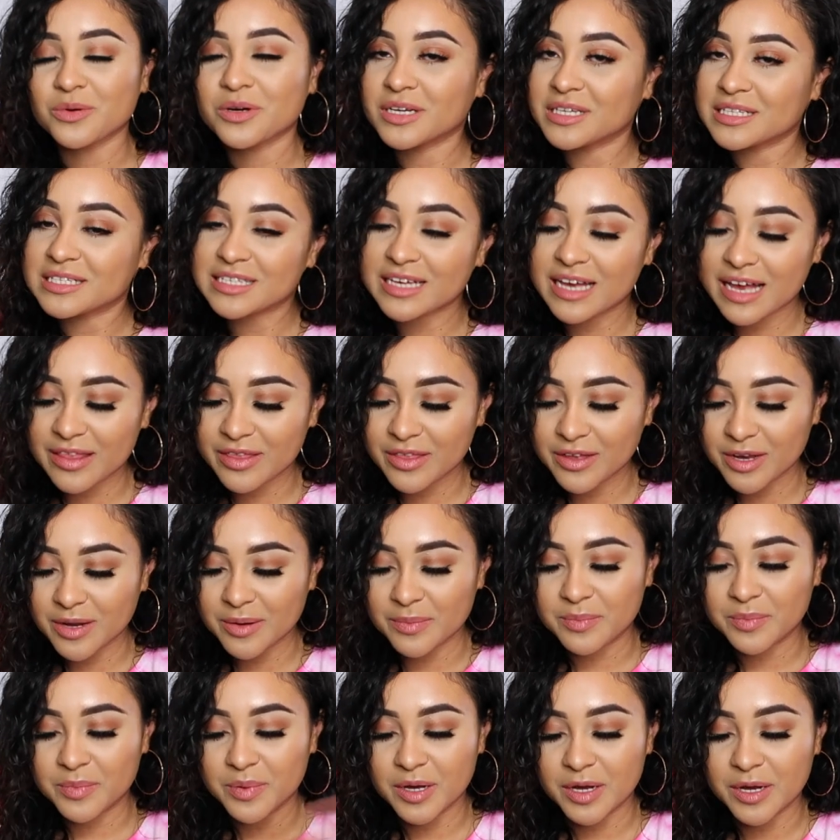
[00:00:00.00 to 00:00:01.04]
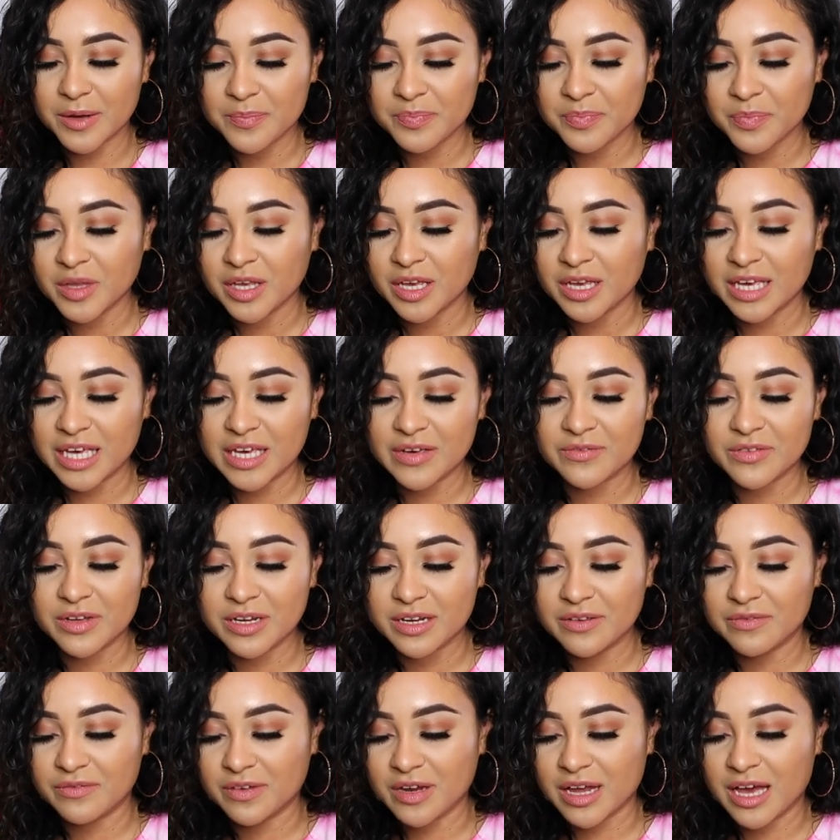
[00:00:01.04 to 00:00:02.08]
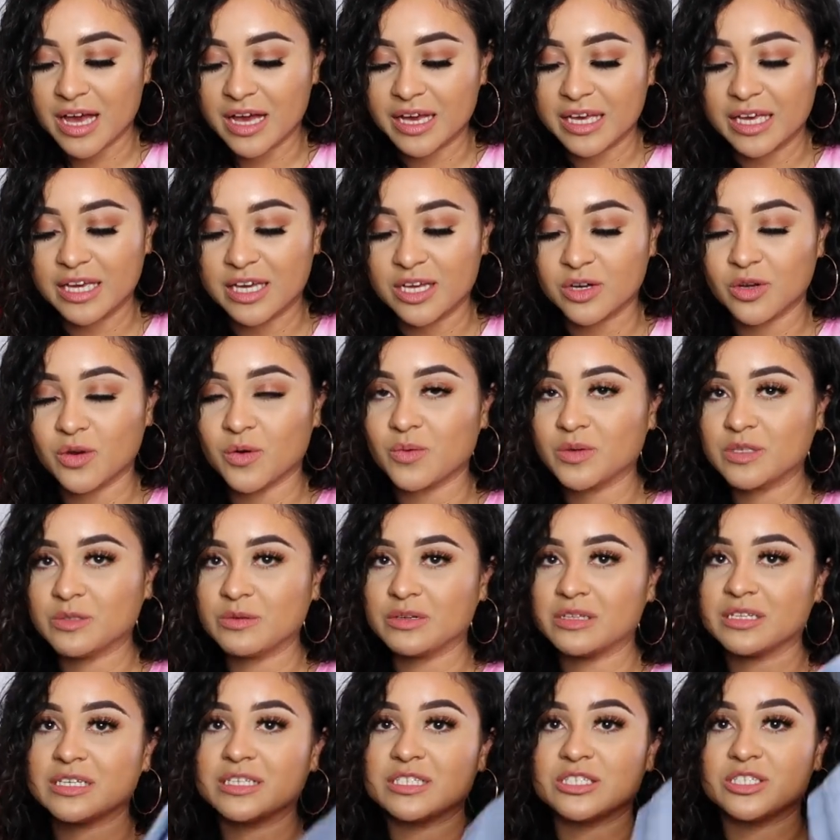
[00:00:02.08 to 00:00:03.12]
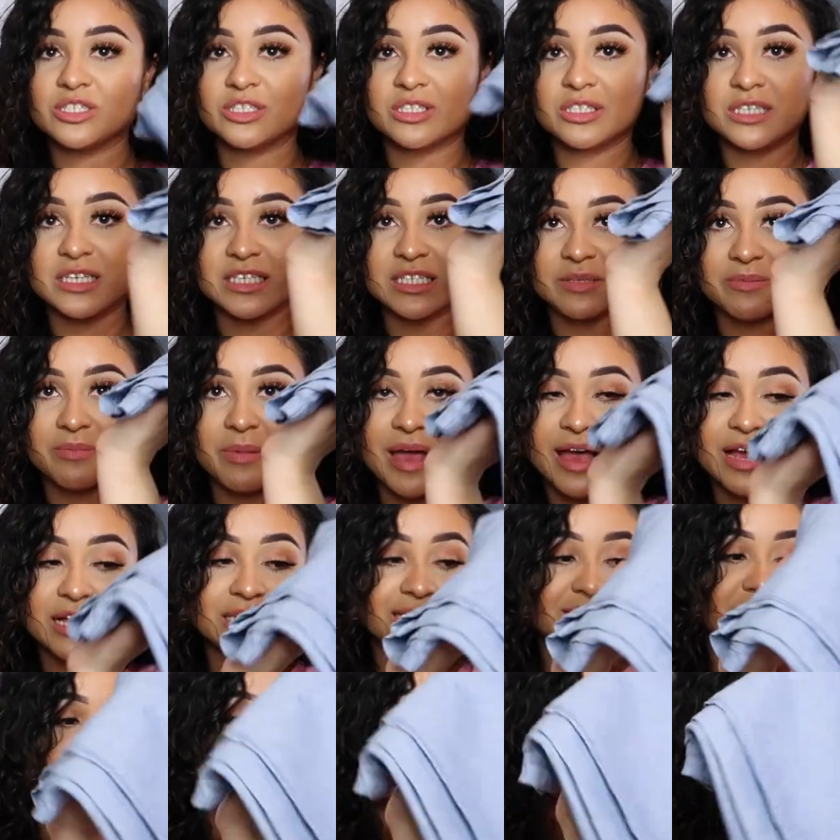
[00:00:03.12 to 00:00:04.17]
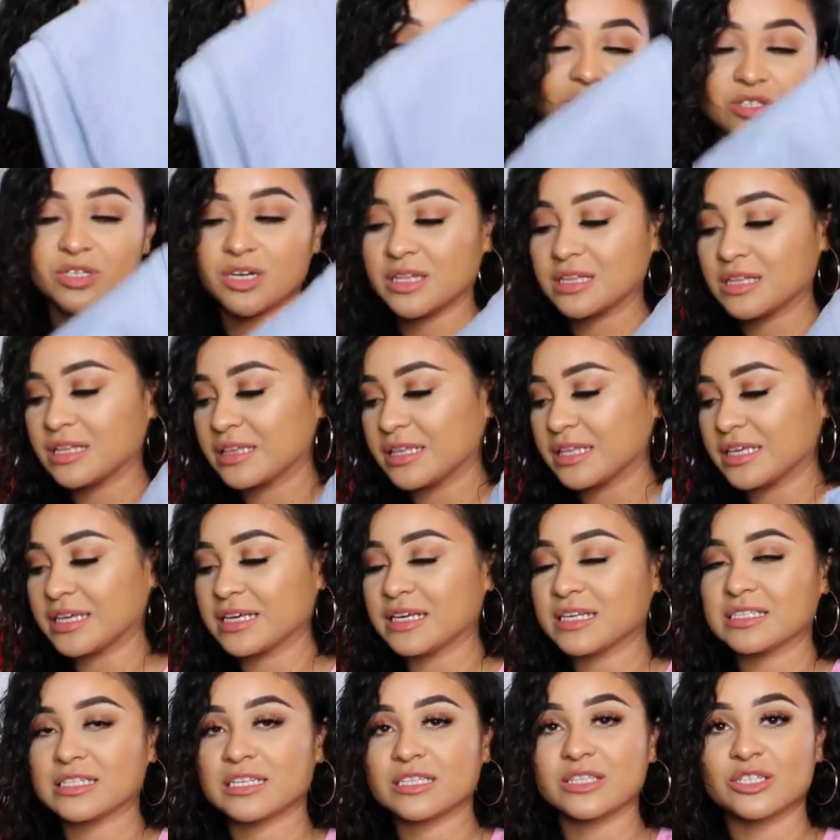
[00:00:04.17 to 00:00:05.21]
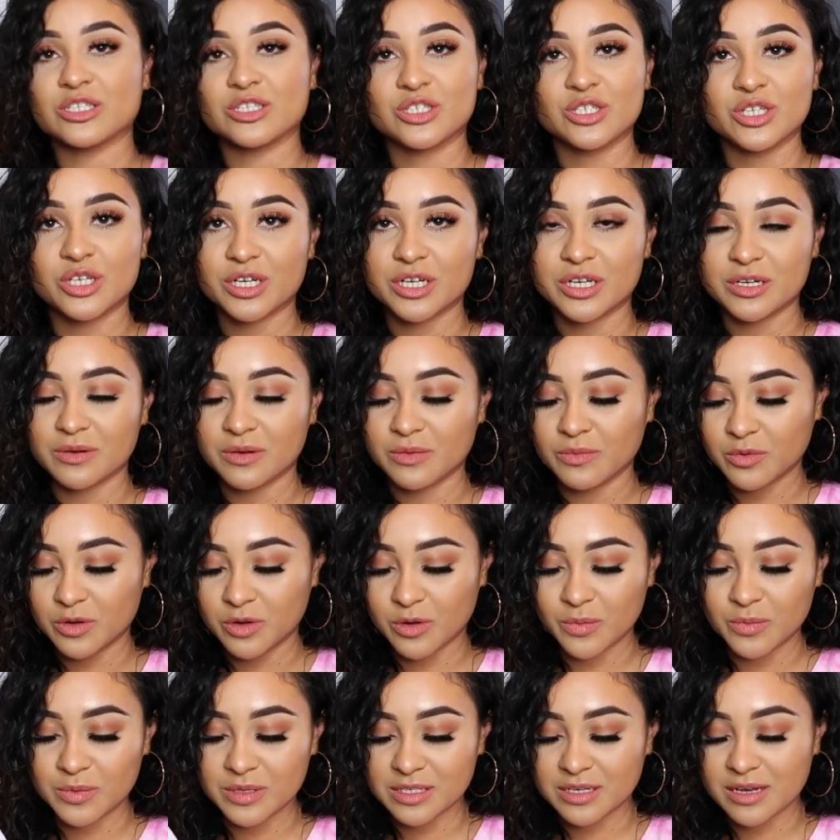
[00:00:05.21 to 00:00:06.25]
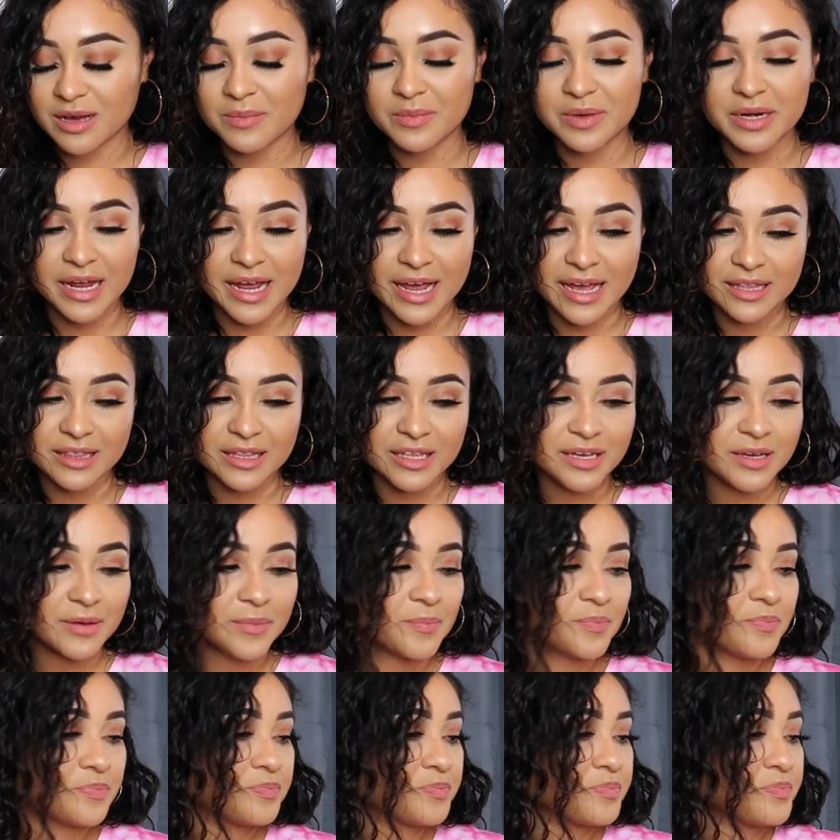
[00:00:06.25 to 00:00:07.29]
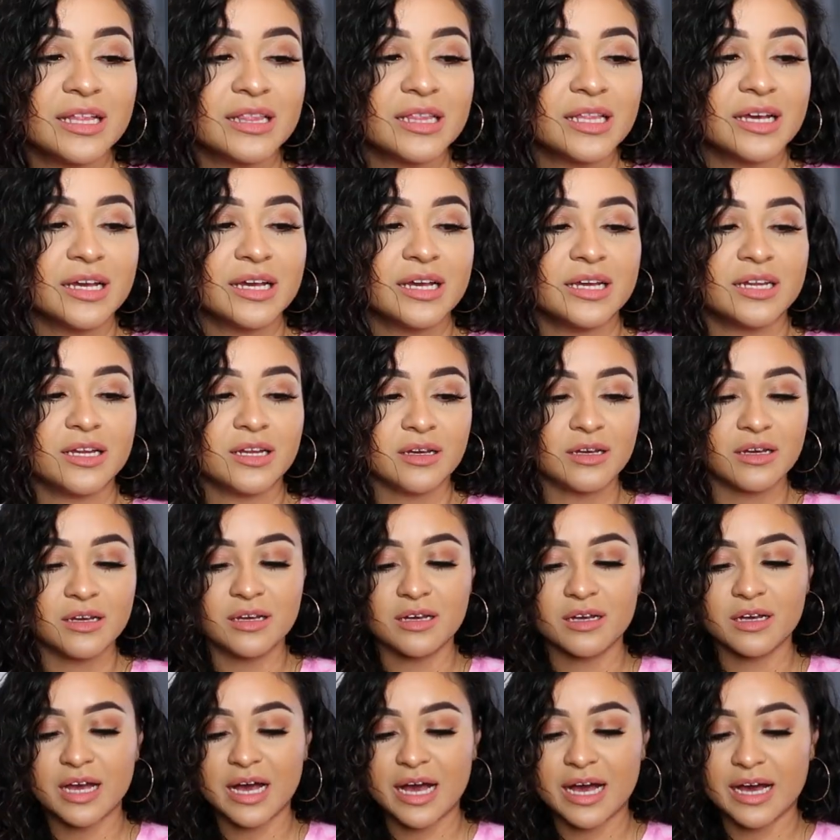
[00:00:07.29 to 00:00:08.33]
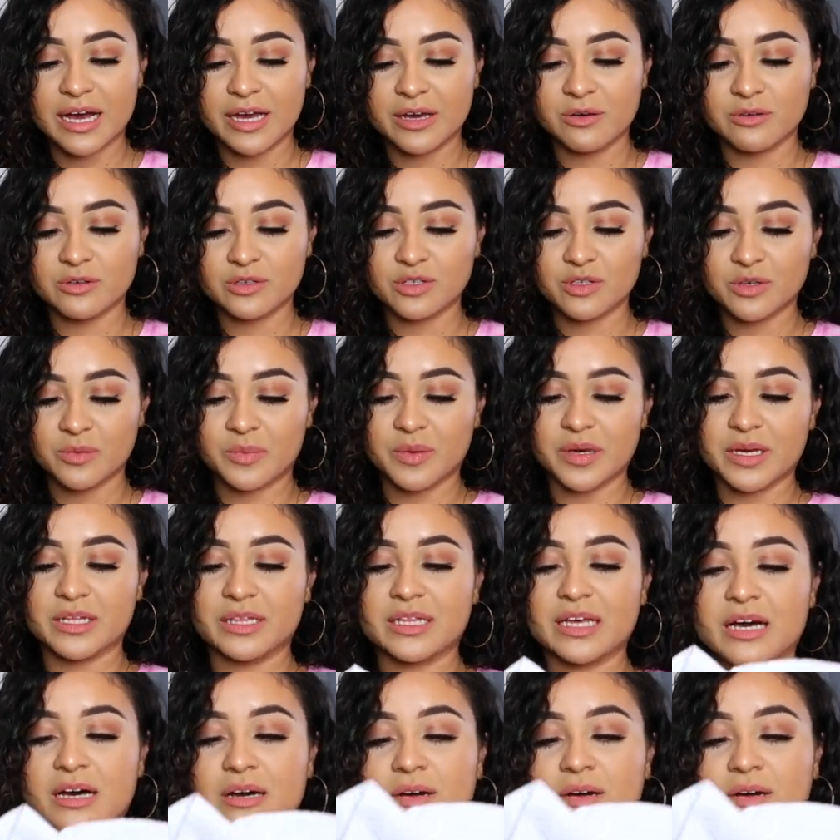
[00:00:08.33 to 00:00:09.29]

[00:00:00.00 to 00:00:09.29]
so good together but even if not he can always wear these this pants and a bunch of other things and the shirt would always come in handy and then i also picked